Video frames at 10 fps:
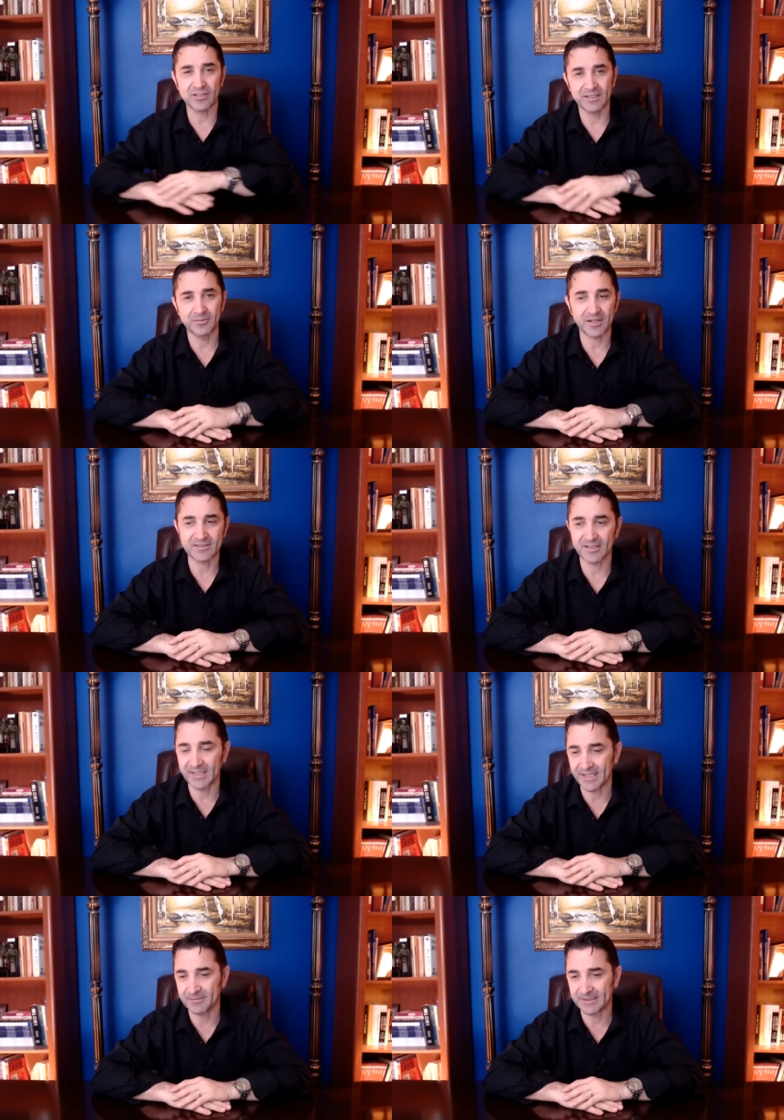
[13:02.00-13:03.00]
what's her
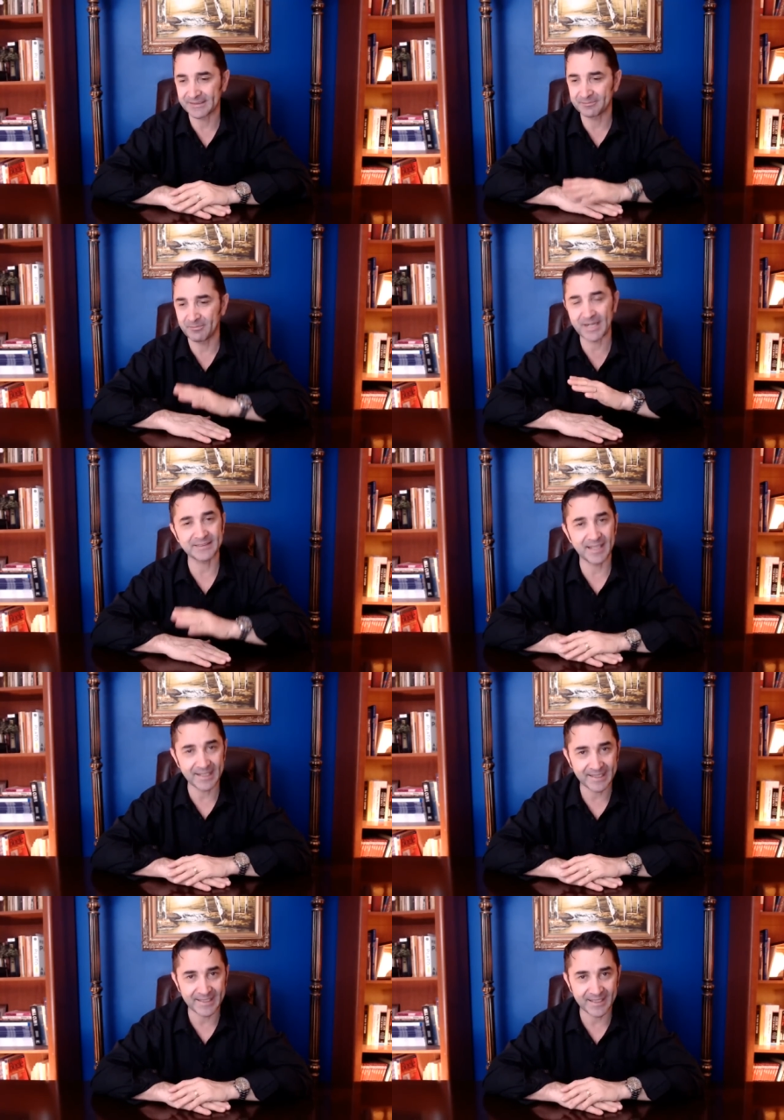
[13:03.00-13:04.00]
name uh,
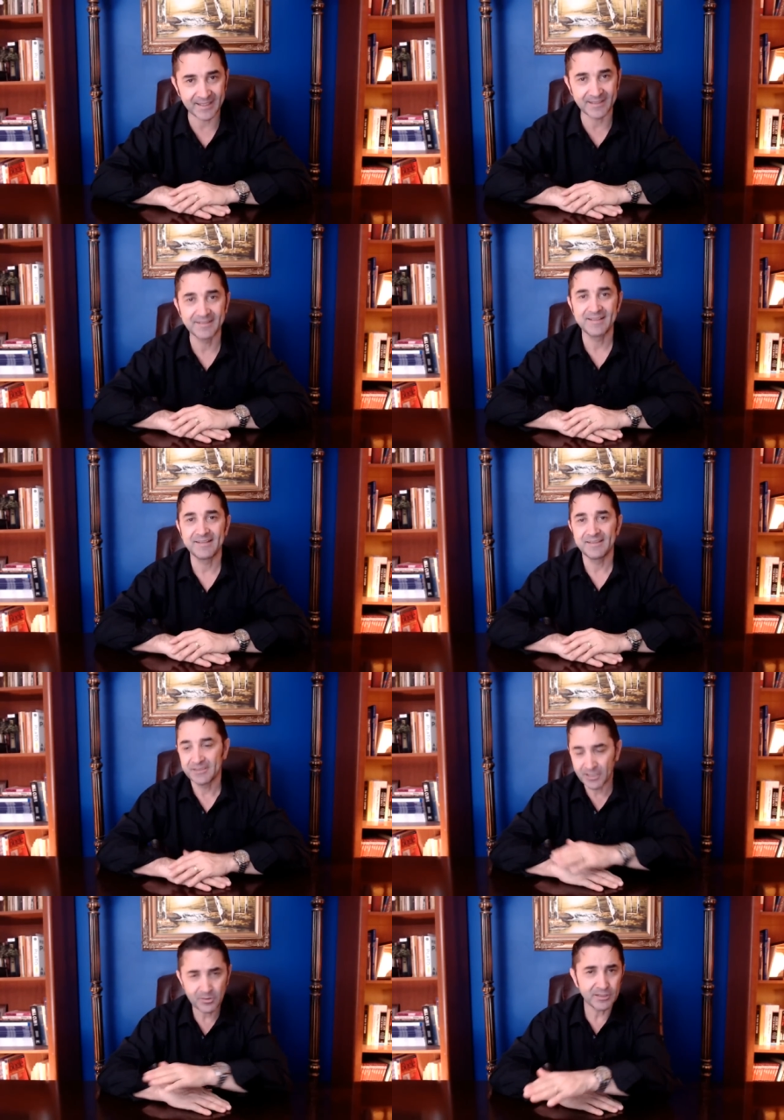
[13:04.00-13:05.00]
Magdalena
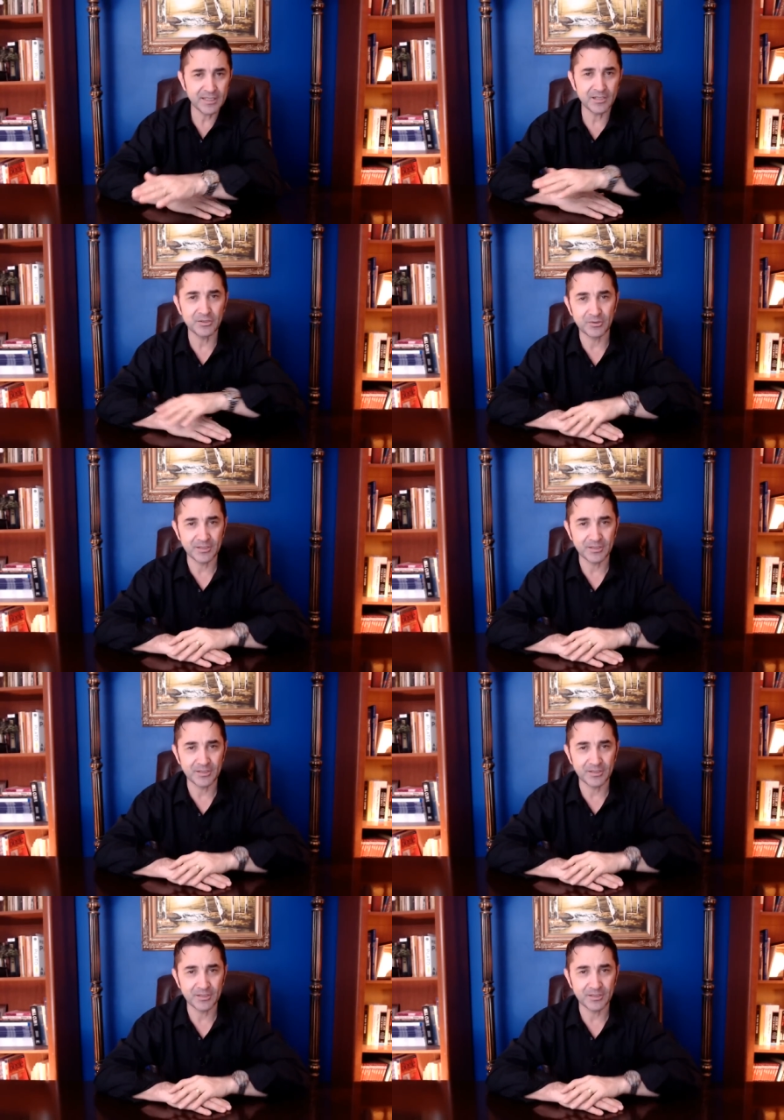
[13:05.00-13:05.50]
they're going to tell you.